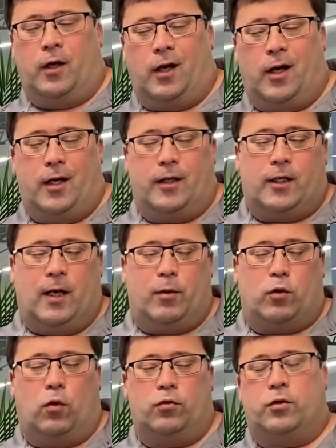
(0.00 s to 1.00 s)
Adding
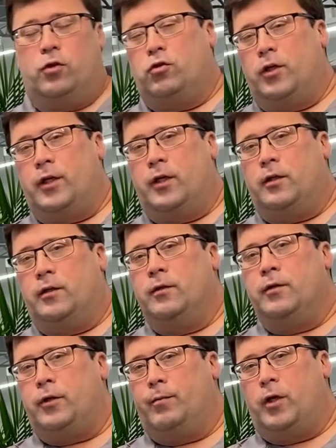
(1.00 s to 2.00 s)
chemicals to treat it
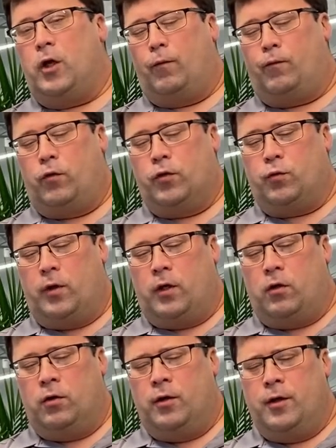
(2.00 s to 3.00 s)
can be helpful as
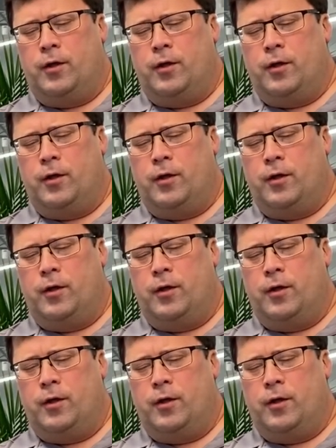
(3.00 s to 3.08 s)
well.